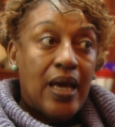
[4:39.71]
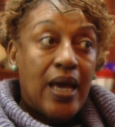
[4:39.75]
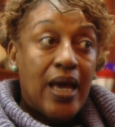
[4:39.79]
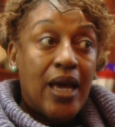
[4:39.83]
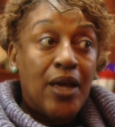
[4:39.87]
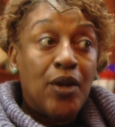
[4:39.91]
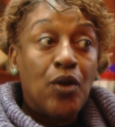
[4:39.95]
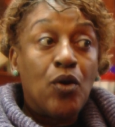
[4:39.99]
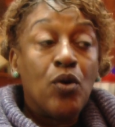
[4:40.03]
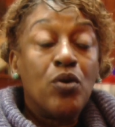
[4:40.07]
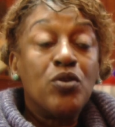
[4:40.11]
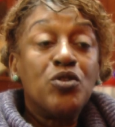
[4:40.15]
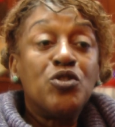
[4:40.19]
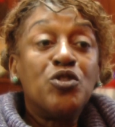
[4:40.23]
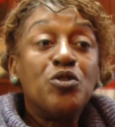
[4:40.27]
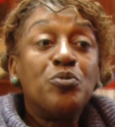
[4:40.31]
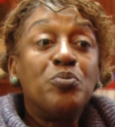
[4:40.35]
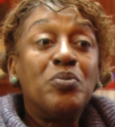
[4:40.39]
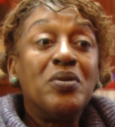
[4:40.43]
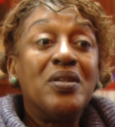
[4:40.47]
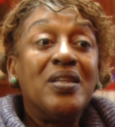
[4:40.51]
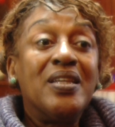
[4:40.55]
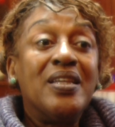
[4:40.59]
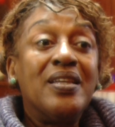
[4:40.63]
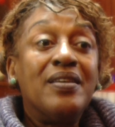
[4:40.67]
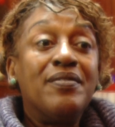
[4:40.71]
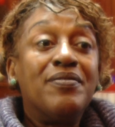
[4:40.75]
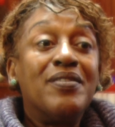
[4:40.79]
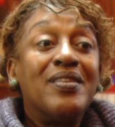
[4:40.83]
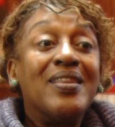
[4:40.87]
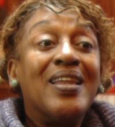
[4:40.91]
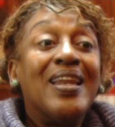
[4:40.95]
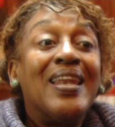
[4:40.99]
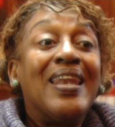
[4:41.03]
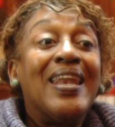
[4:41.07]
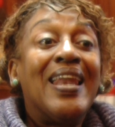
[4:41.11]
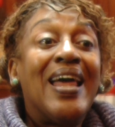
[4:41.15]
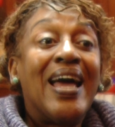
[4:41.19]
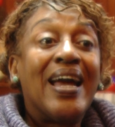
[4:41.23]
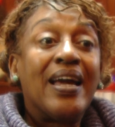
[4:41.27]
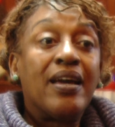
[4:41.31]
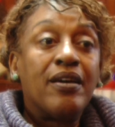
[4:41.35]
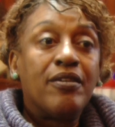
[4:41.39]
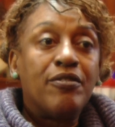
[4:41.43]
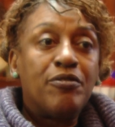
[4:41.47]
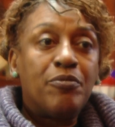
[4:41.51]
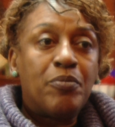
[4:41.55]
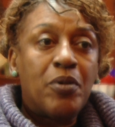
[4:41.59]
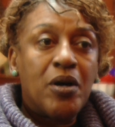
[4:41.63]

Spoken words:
and also believe in the lack of